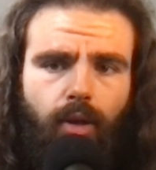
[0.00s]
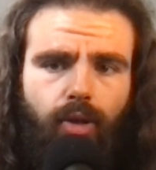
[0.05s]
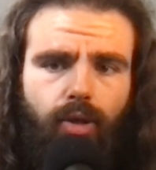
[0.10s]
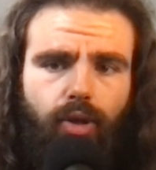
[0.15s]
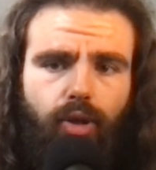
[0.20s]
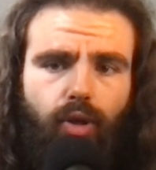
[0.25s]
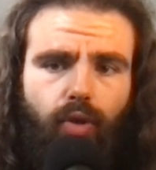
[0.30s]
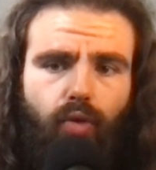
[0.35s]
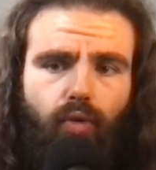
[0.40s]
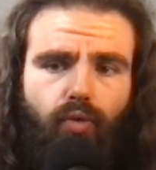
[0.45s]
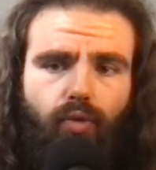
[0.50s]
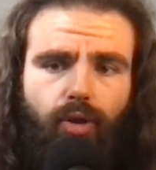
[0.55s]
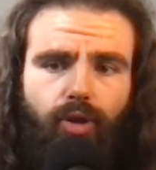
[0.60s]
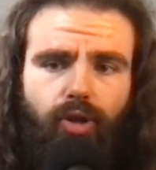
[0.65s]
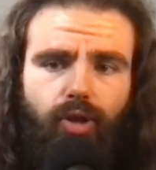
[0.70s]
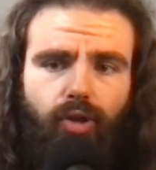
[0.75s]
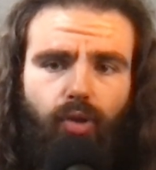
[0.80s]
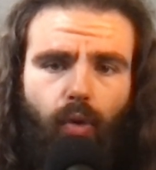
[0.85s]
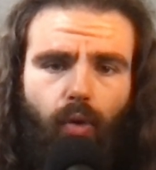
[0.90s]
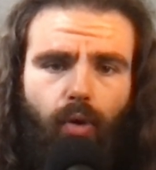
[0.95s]
to
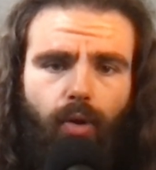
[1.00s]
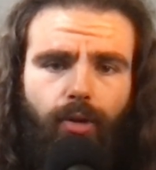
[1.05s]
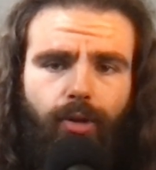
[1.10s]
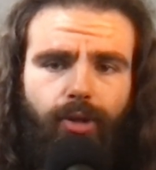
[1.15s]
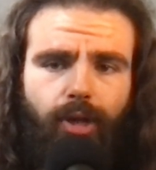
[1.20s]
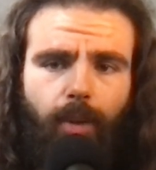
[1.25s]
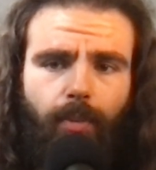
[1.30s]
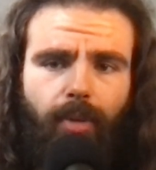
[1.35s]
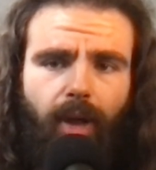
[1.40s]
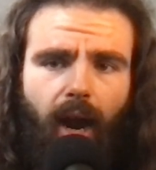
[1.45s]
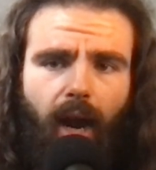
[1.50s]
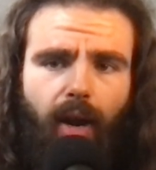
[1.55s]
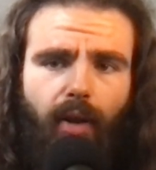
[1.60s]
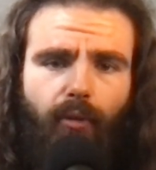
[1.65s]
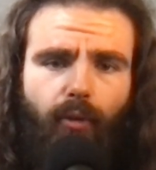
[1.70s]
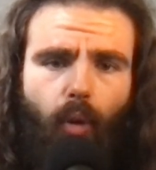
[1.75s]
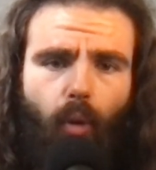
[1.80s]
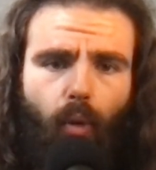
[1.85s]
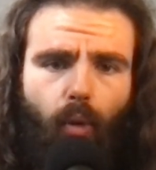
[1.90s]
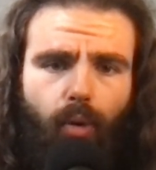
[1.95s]
restore some kind
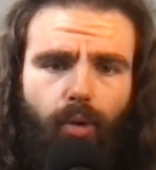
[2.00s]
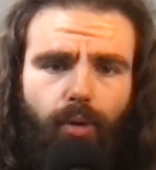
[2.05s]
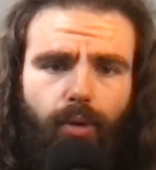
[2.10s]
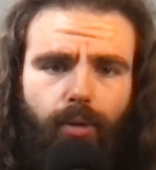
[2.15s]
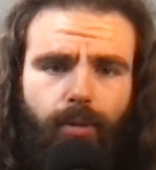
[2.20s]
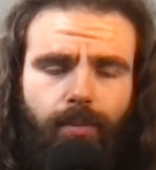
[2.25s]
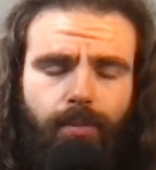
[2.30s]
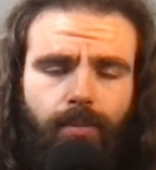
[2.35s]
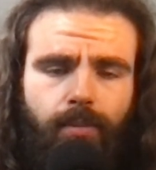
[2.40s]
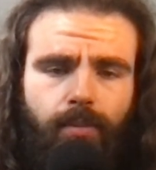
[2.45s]
of order